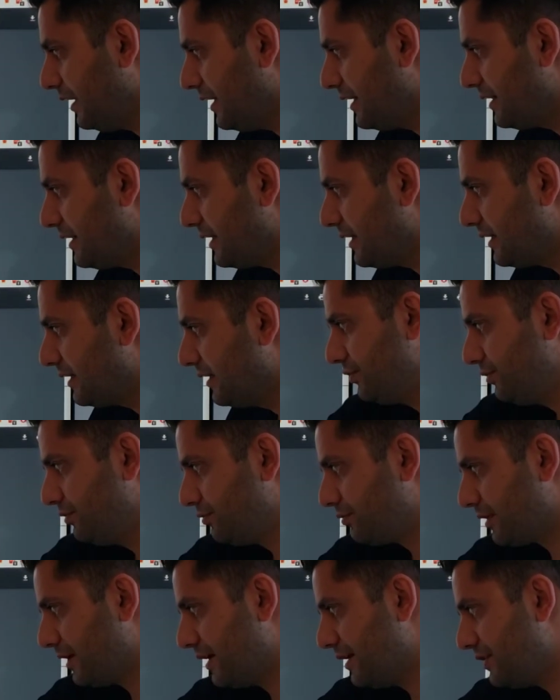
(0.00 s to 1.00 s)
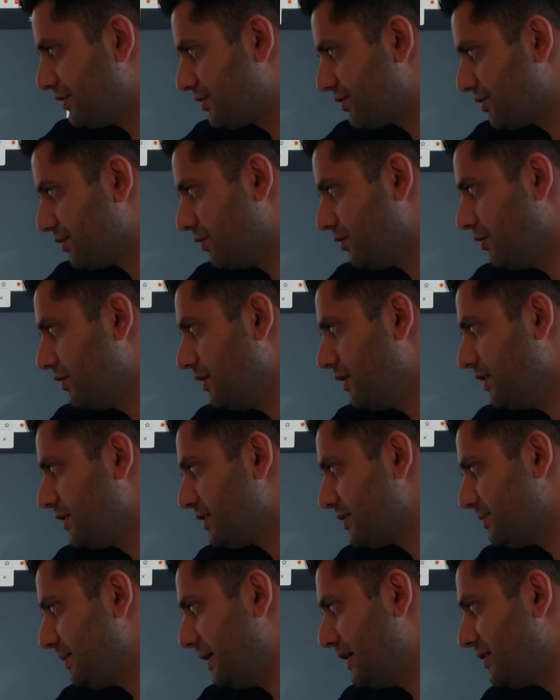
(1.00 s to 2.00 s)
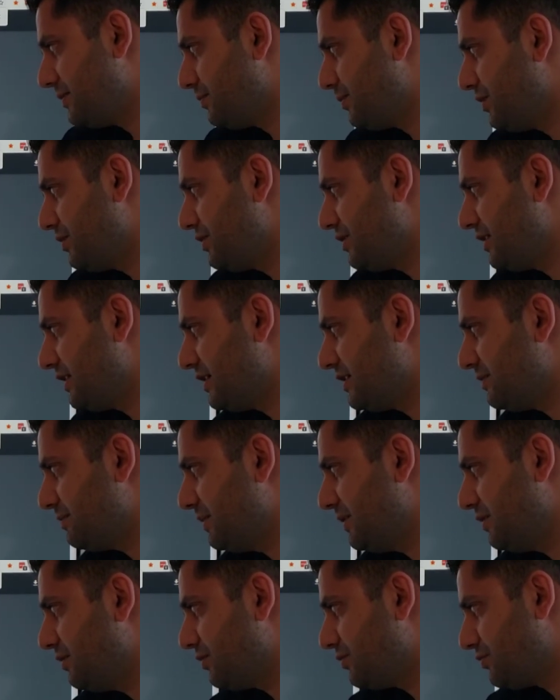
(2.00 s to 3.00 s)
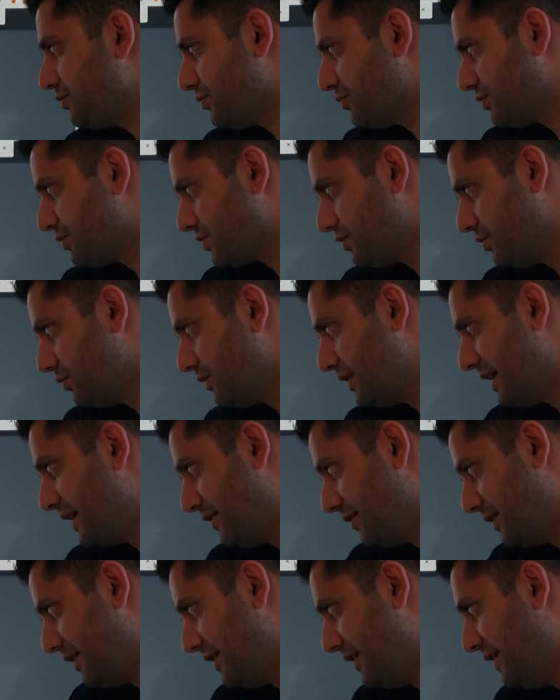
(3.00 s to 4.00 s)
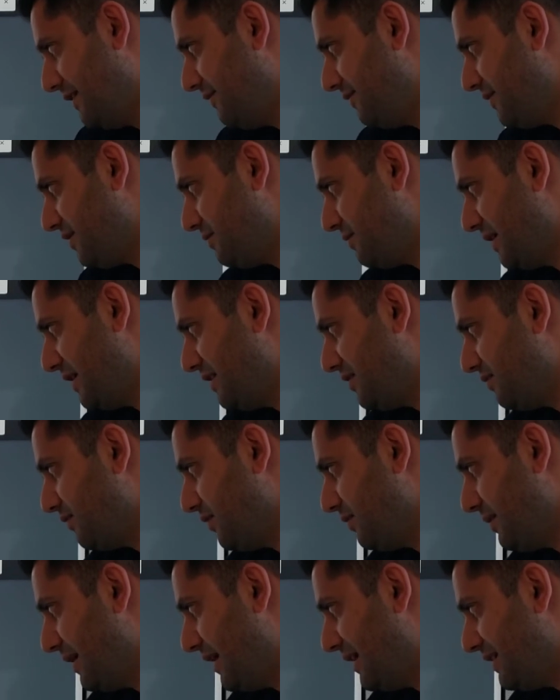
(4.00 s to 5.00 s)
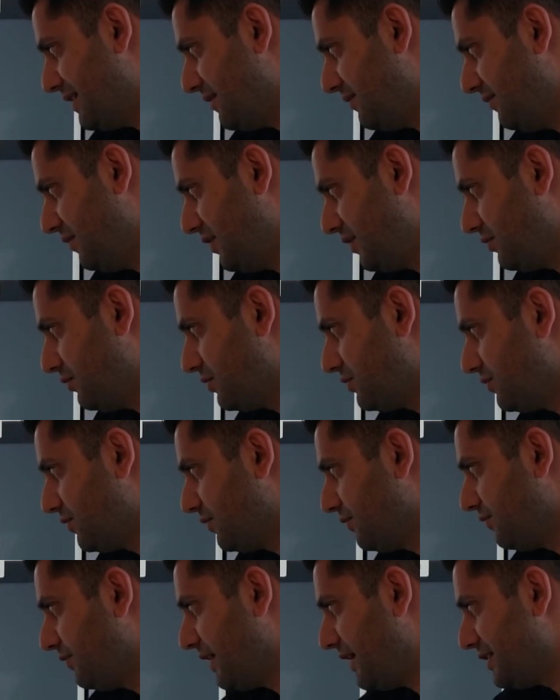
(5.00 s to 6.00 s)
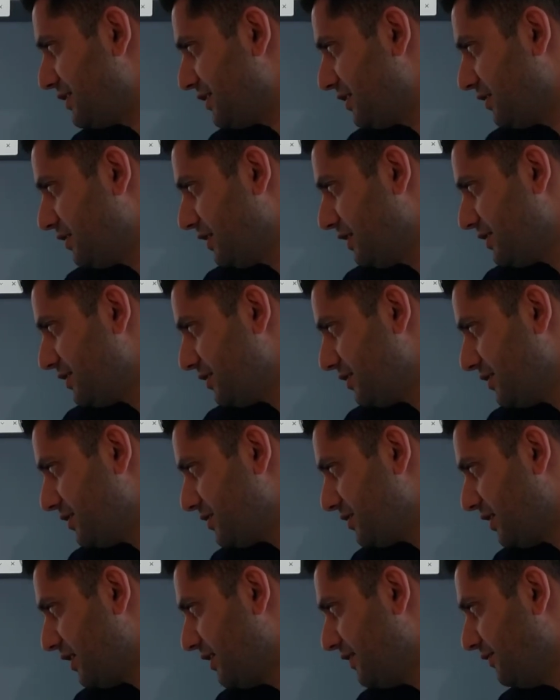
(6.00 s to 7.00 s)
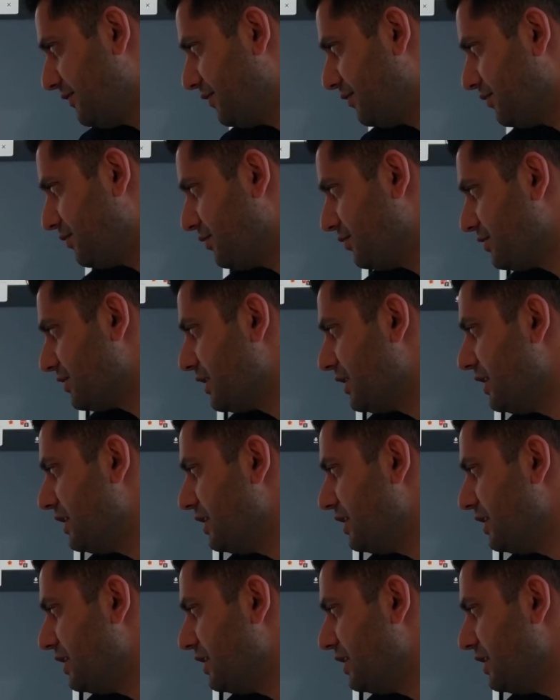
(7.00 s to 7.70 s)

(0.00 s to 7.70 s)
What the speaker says: And then do, right? So space margin and speed control. Slow down and leave space when passing vehicles with flashing lights on the side of the roads.